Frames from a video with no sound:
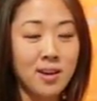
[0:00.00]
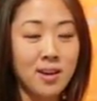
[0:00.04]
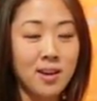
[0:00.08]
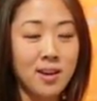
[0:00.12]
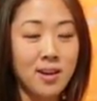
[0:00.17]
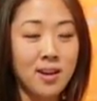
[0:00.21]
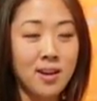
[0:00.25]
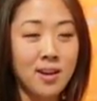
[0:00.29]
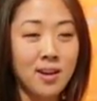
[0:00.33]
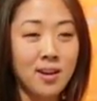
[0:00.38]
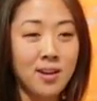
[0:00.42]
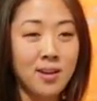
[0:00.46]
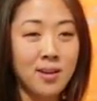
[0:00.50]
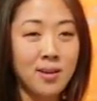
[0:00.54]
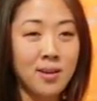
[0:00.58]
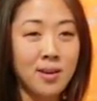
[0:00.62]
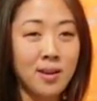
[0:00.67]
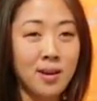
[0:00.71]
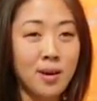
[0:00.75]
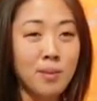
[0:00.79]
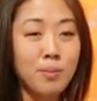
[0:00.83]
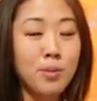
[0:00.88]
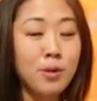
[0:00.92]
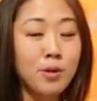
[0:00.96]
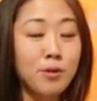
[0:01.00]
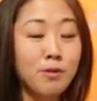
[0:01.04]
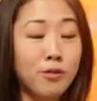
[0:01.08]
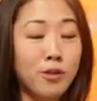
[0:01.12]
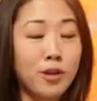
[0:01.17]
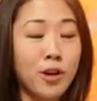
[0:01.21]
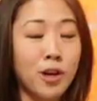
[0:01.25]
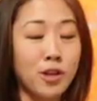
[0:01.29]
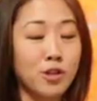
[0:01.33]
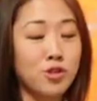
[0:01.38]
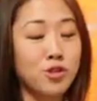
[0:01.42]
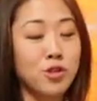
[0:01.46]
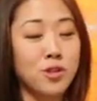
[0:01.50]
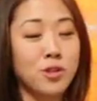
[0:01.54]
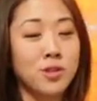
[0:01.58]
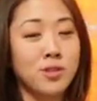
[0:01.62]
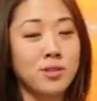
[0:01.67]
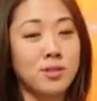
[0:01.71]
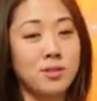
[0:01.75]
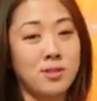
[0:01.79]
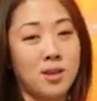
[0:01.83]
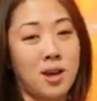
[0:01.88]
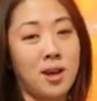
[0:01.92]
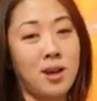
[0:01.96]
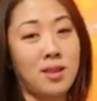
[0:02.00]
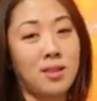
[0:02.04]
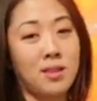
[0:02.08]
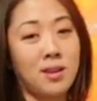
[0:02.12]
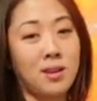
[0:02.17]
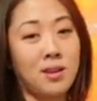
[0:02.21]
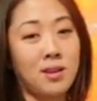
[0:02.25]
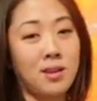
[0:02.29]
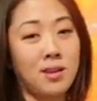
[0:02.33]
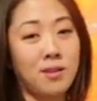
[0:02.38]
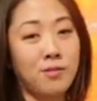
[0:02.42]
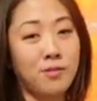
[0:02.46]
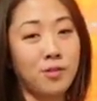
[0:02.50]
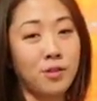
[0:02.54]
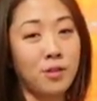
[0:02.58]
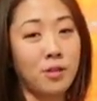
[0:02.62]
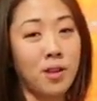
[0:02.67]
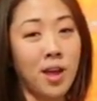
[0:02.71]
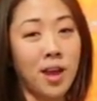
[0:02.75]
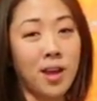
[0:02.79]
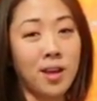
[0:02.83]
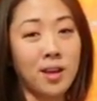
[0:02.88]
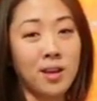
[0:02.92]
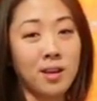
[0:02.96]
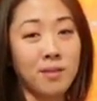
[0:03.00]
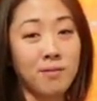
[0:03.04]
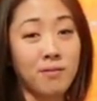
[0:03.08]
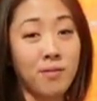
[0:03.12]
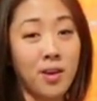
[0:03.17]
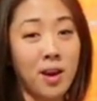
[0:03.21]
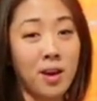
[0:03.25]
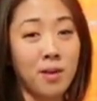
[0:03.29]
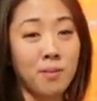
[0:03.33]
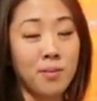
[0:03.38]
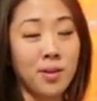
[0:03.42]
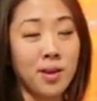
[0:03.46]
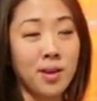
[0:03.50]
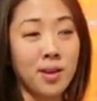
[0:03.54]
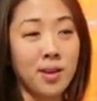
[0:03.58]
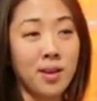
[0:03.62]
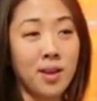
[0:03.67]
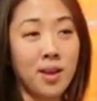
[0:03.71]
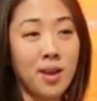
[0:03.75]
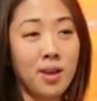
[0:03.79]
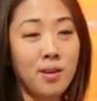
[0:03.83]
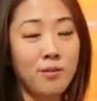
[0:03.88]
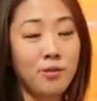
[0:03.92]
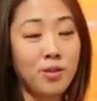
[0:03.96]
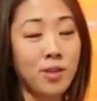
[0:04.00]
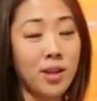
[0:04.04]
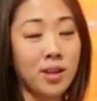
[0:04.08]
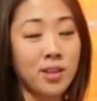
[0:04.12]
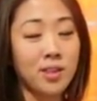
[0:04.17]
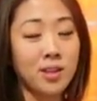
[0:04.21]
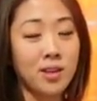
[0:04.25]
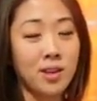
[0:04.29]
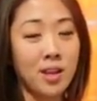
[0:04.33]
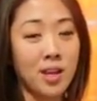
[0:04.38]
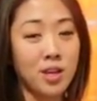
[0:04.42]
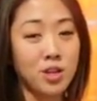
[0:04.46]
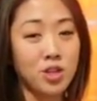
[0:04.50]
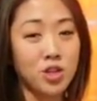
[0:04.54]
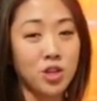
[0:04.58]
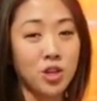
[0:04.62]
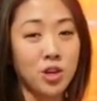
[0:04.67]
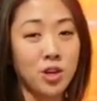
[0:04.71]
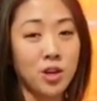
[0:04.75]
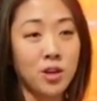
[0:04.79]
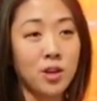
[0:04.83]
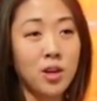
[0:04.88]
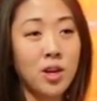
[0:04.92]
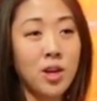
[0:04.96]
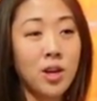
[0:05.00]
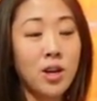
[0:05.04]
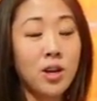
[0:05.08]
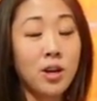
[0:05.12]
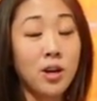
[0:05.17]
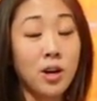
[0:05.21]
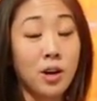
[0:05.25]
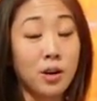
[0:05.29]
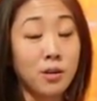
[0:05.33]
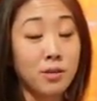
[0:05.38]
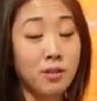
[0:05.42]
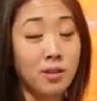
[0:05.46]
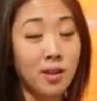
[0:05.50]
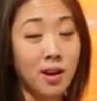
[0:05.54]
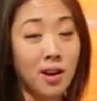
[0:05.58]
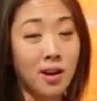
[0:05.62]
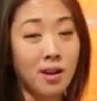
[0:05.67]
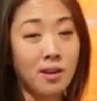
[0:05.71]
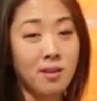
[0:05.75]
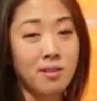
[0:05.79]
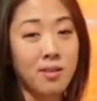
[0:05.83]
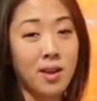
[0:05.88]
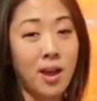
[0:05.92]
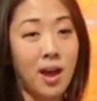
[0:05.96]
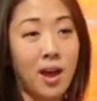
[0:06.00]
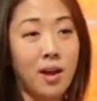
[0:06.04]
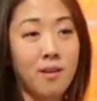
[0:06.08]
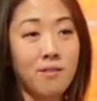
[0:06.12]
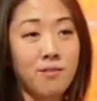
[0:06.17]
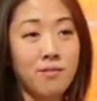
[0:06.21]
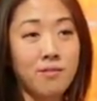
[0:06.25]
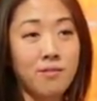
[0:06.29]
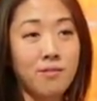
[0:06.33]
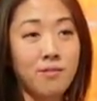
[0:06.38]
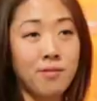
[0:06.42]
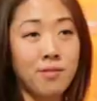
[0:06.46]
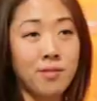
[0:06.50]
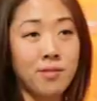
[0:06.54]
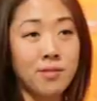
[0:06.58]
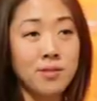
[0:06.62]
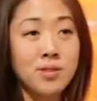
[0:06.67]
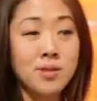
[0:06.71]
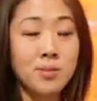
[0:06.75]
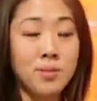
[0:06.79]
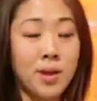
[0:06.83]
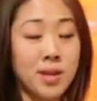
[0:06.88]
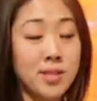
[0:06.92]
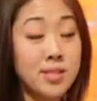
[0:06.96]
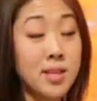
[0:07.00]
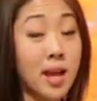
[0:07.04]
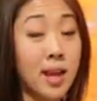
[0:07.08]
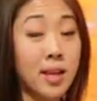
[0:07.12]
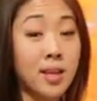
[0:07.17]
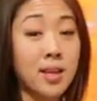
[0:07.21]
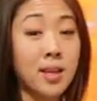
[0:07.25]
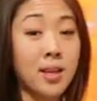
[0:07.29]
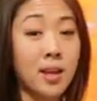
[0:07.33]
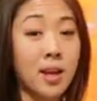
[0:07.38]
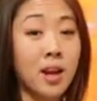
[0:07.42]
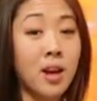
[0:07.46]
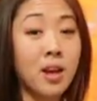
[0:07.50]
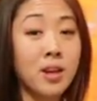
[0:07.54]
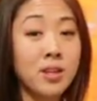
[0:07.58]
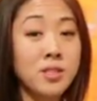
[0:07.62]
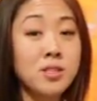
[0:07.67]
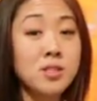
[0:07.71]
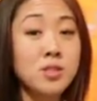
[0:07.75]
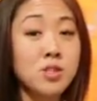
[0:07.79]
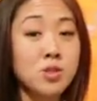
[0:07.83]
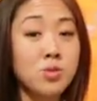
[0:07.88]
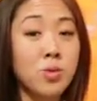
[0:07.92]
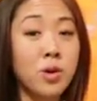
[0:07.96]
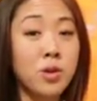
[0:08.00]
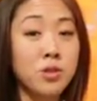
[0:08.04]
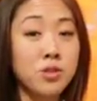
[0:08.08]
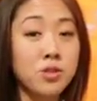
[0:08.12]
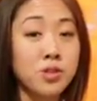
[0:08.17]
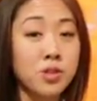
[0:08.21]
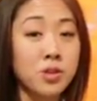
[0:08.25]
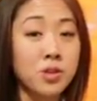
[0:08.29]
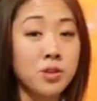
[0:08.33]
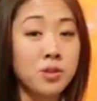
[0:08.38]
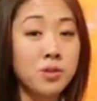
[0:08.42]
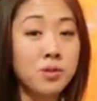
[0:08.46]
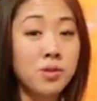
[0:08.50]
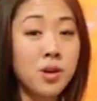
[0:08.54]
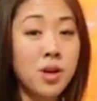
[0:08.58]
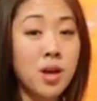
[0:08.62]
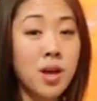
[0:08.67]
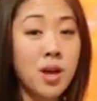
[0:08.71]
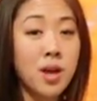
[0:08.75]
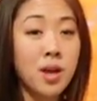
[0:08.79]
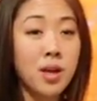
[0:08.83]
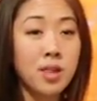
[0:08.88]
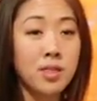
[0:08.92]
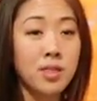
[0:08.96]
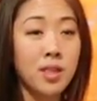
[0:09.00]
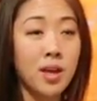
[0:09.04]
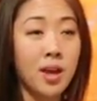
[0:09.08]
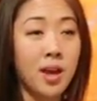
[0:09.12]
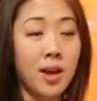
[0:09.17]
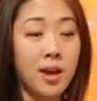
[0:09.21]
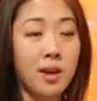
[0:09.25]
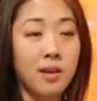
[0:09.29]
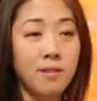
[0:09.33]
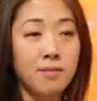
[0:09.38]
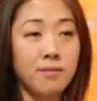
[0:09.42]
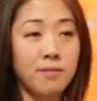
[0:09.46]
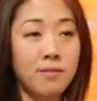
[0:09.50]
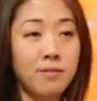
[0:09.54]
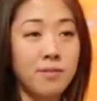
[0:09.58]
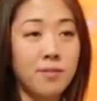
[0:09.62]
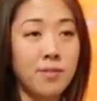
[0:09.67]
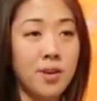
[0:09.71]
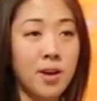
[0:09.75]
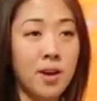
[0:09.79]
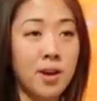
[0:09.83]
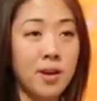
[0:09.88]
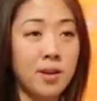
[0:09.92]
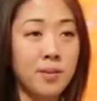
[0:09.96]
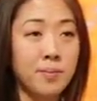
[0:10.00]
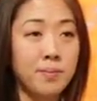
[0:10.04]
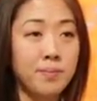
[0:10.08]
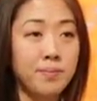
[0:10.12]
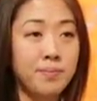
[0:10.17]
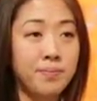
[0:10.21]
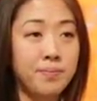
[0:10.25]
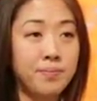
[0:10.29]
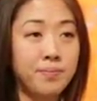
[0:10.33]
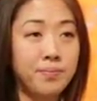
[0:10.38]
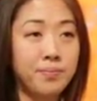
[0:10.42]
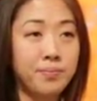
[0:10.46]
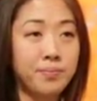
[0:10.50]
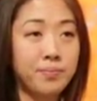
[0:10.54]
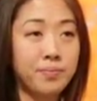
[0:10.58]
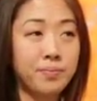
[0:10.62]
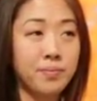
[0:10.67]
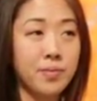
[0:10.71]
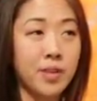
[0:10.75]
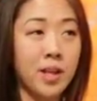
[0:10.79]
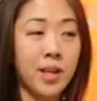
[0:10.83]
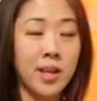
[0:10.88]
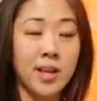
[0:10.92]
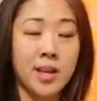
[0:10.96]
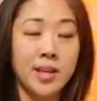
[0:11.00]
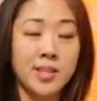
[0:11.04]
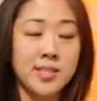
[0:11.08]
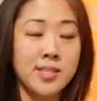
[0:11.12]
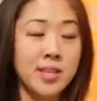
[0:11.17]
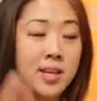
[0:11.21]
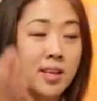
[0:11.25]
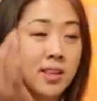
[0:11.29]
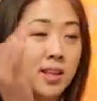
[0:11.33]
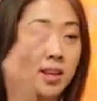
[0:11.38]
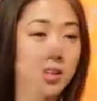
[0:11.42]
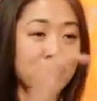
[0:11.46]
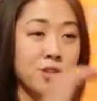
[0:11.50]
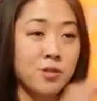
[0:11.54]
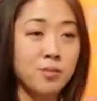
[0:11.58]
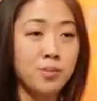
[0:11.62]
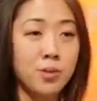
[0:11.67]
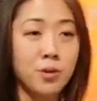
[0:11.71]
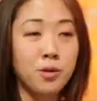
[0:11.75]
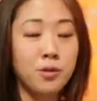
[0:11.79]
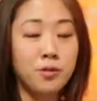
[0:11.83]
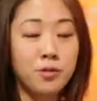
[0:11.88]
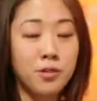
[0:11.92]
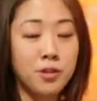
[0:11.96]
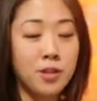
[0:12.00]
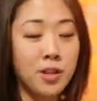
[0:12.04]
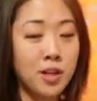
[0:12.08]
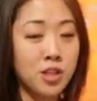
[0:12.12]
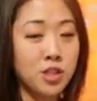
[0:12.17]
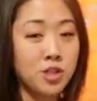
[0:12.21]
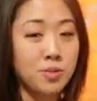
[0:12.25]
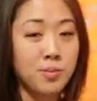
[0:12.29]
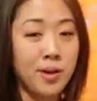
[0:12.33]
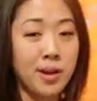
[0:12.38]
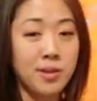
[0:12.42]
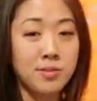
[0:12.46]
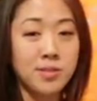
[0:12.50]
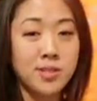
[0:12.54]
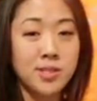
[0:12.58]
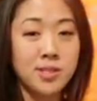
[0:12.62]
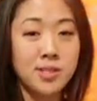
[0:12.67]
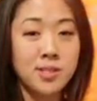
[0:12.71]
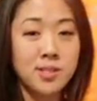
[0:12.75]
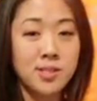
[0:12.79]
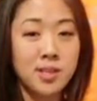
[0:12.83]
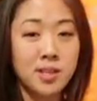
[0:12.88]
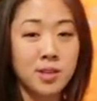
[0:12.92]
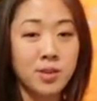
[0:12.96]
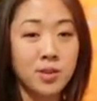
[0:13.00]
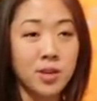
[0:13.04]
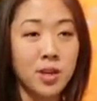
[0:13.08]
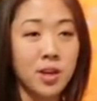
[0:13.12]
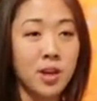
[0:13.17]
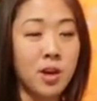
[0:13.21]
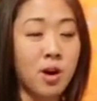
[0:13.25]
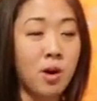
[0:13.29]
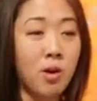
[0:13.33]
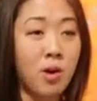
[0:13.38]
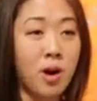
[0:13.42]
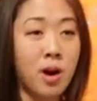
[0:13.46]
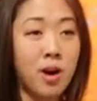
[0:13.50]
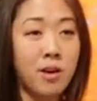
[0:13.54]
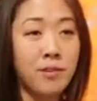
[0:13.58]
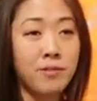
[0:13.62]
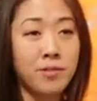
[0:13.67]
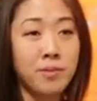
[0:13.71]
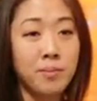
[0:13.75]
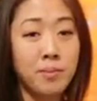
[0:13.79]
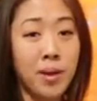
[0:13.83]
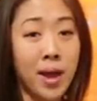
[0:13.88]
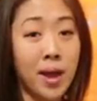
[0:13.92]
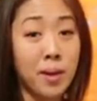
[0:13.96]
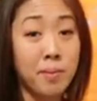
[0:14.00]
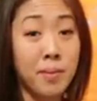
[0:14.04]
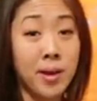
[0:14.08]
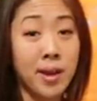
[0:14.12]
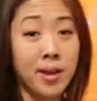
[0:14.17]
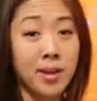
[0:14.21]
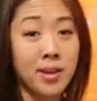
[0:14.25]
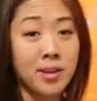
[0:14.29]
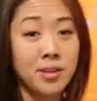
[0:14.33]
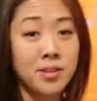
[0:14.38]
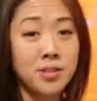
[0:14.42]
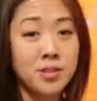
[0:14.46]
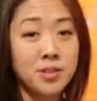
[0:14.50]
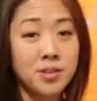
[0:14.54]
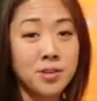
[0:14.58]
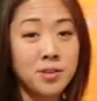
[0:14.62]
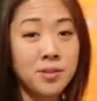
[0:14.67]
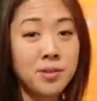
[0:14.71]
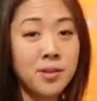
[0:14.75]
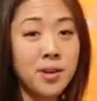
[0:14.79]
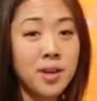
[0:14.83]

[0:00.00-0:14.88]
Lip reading: a beautiful countryside that if you like environment, if you like the nature, go there. They have some nice hiking areas as well too. They have, like I said, lots of beautiful lush mountains that you can go off and backpack into.